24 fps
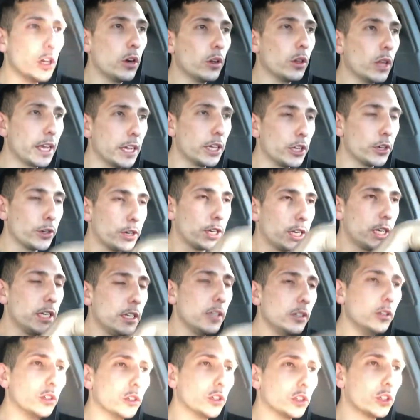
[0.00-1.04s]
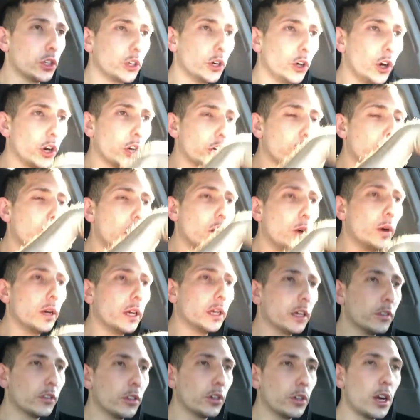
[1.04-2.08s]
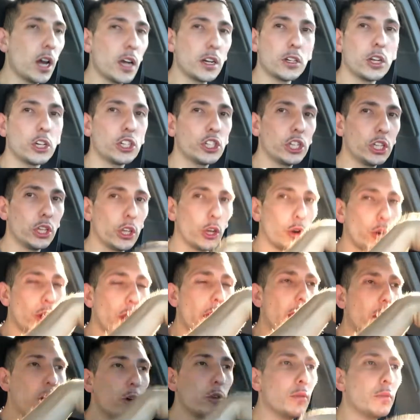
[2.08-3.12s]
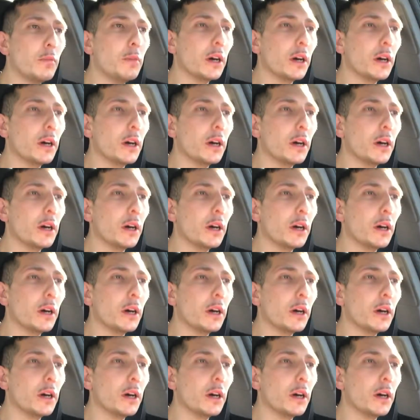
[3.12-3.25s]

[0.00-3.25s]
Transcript: like your heels are going, they're not touching the ground,